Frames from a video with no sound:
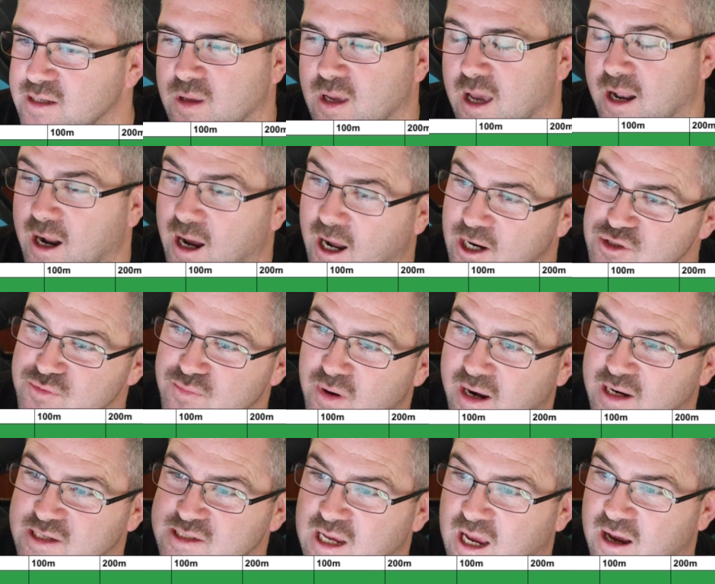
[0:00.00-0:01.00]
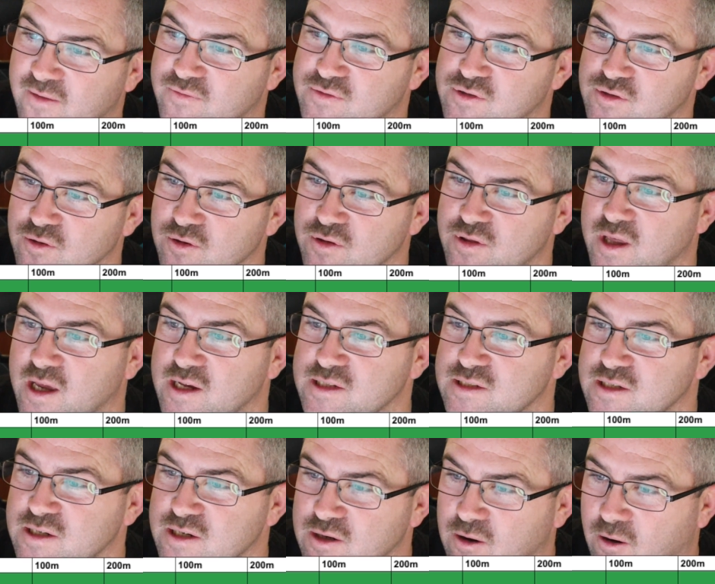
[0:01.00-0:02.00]
at 100 meters have
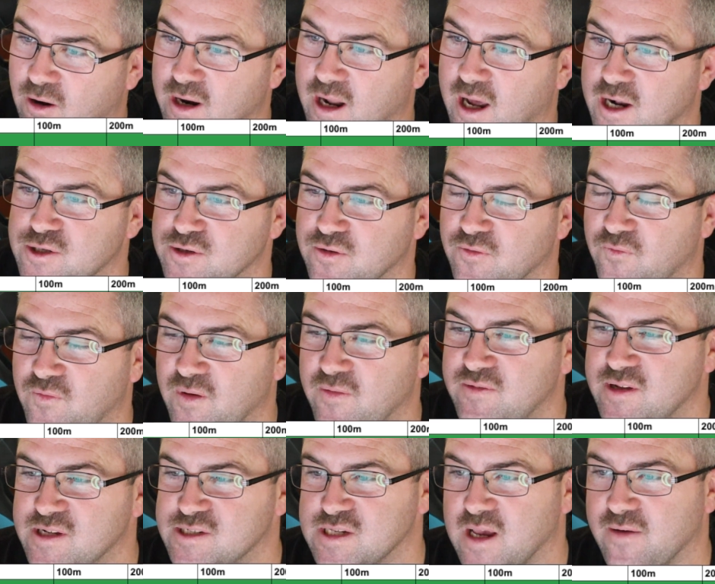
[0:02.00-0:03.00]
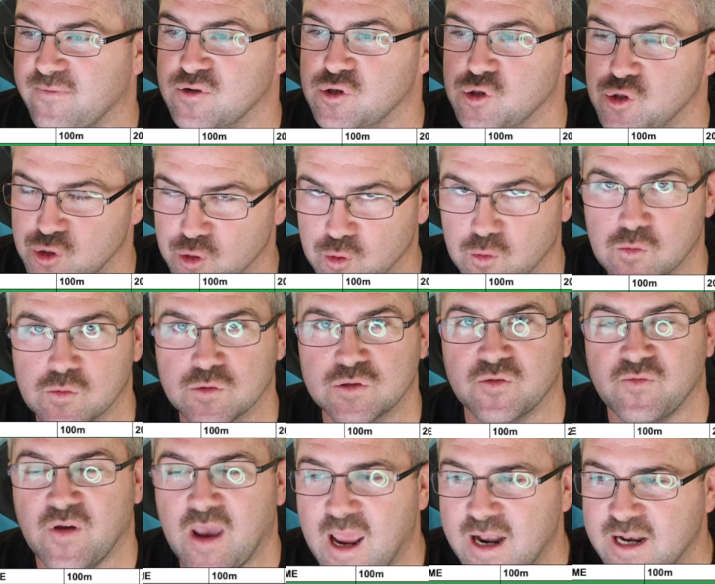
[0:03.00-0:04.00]
2,957 joules
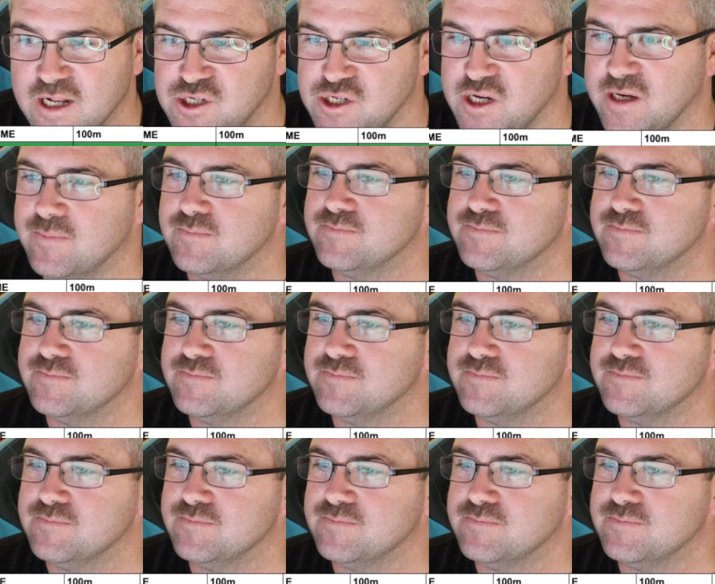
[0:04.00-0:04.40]
of energy.